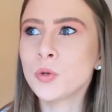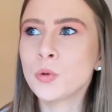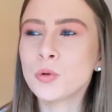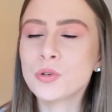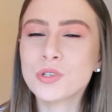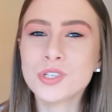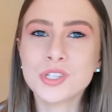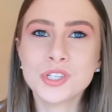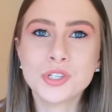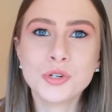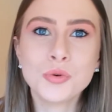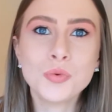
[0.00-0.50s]
You're
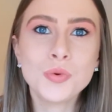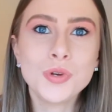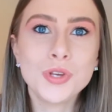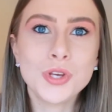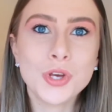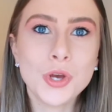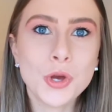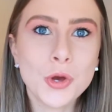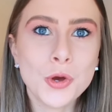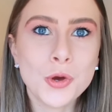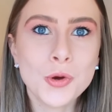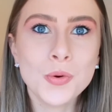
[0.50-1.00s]
still
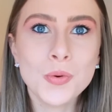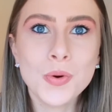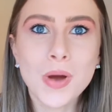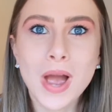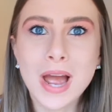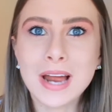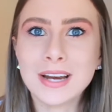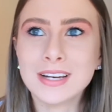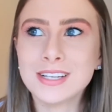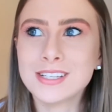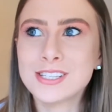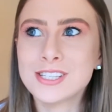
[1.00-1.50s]
you
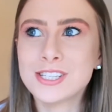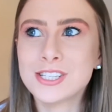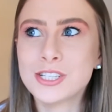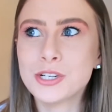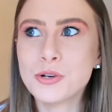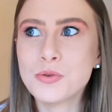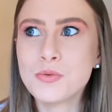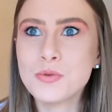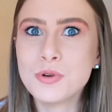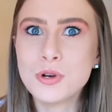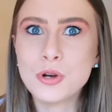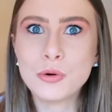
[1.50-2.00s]
and it
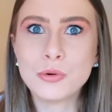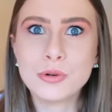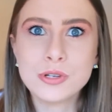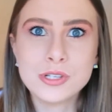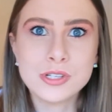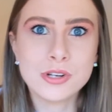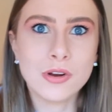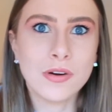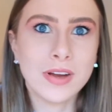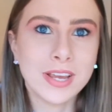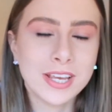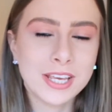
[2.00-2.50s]
still
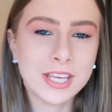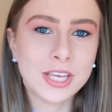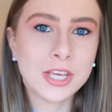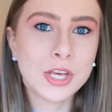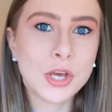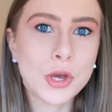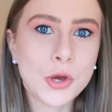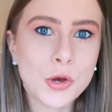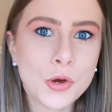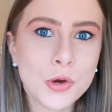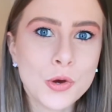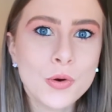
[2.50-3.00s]
looks like
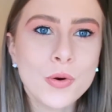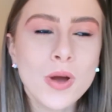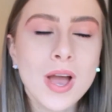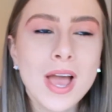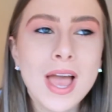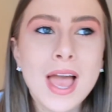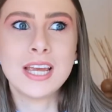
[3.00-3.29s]
you.